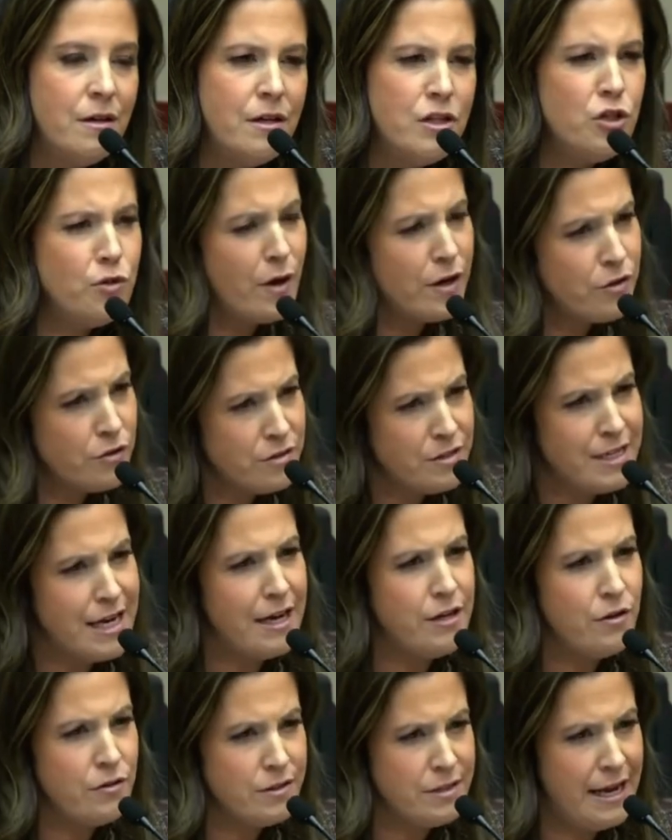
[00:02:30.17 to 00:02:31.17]
Do you
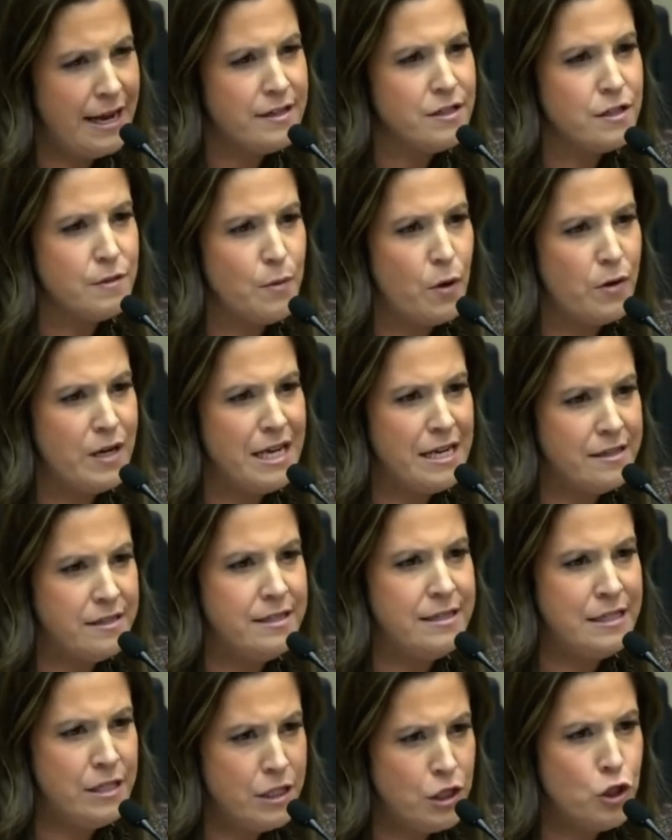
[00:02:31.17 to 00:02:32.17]
understand your testimony is
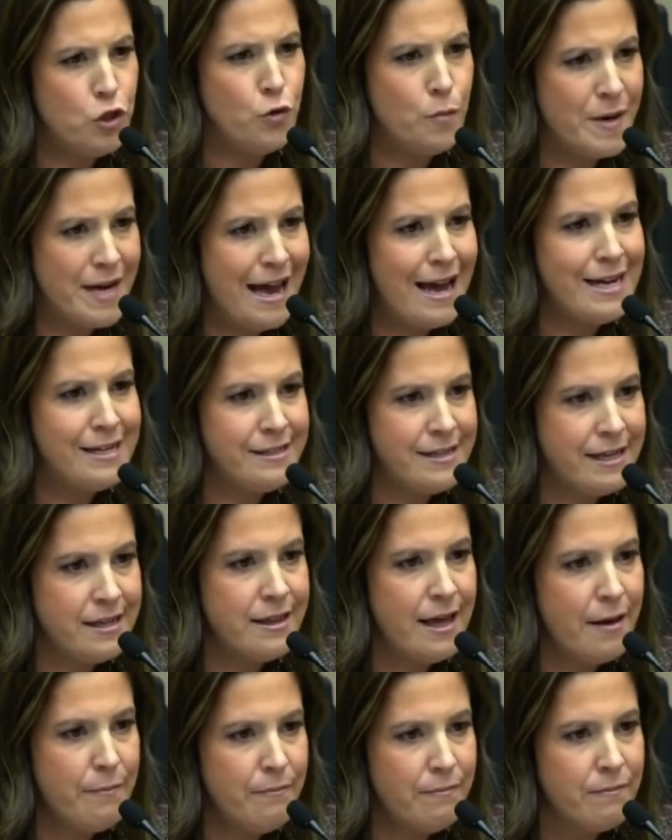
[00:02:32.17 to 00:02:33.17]
dehumanizing
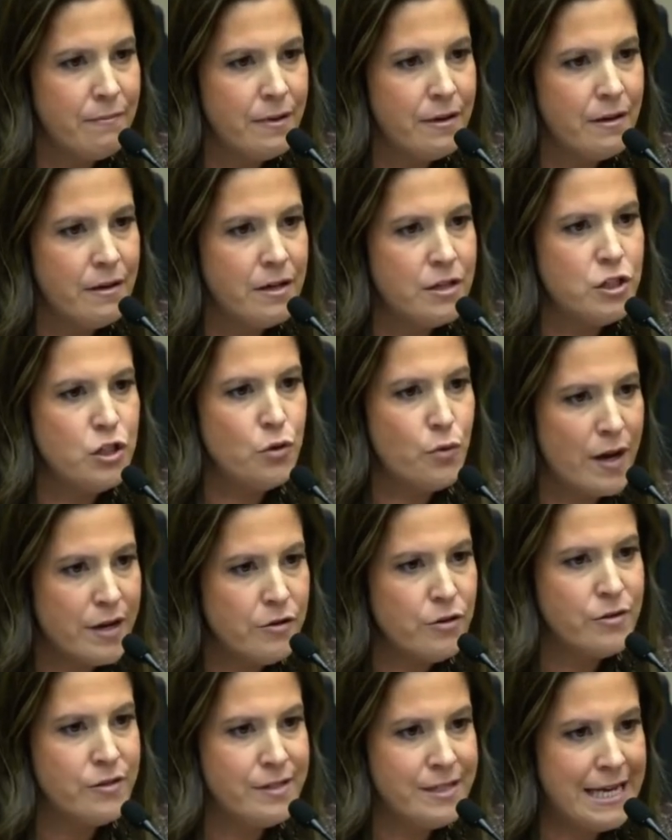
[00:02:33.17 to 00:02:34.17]
them? Do you
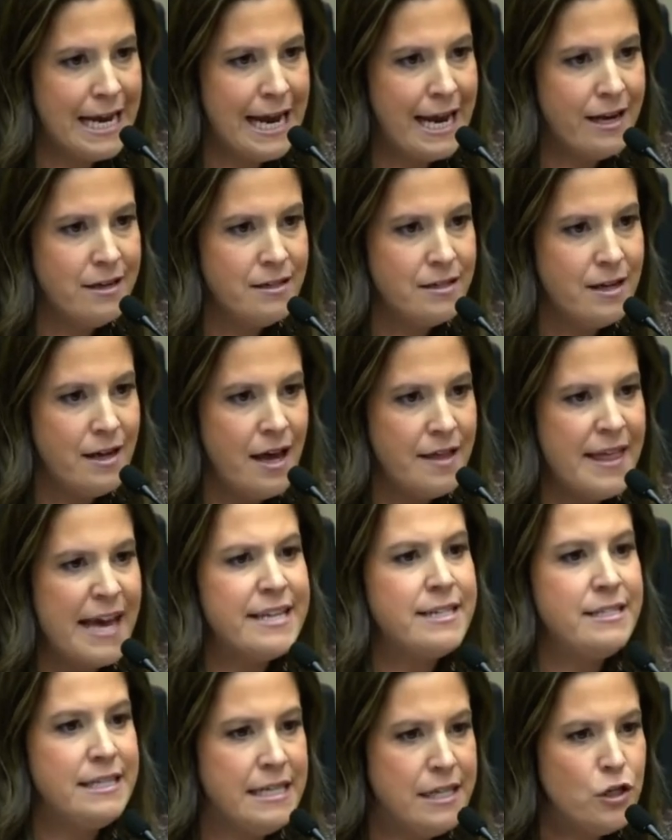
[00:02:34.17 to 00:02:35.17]
understand
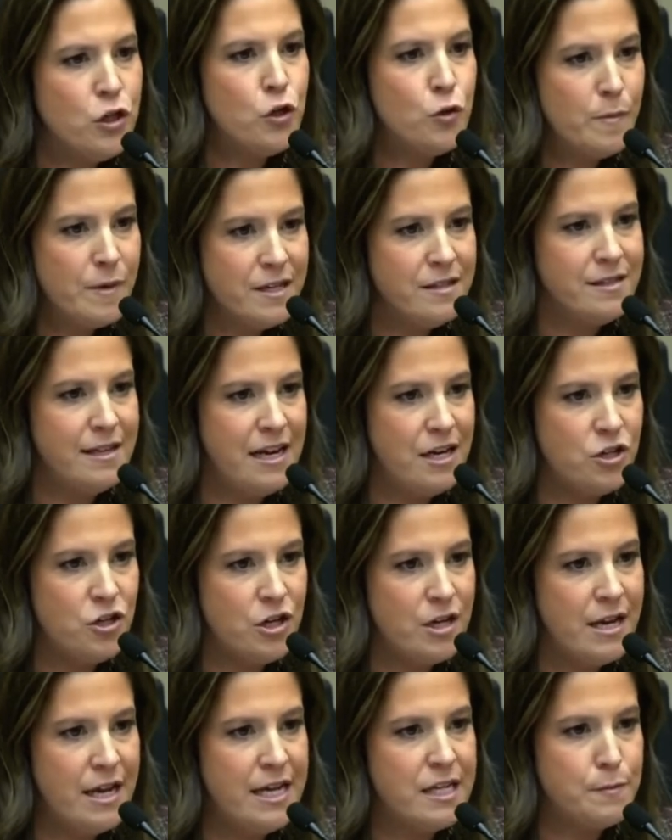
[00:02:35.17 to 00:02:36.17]
that
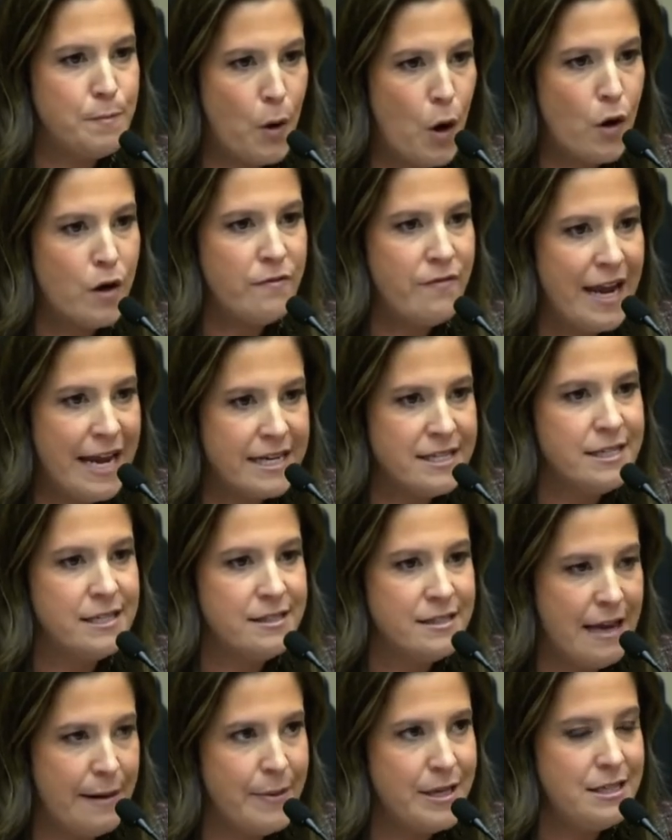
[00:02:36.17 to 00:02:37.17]
dehumanization is part of
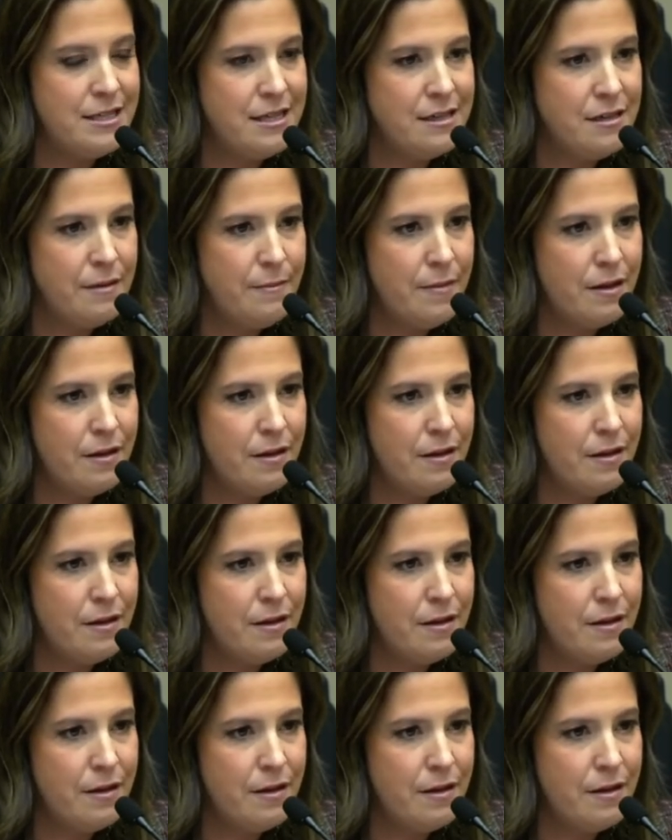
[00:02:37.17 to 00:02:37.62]
anti-Semitism?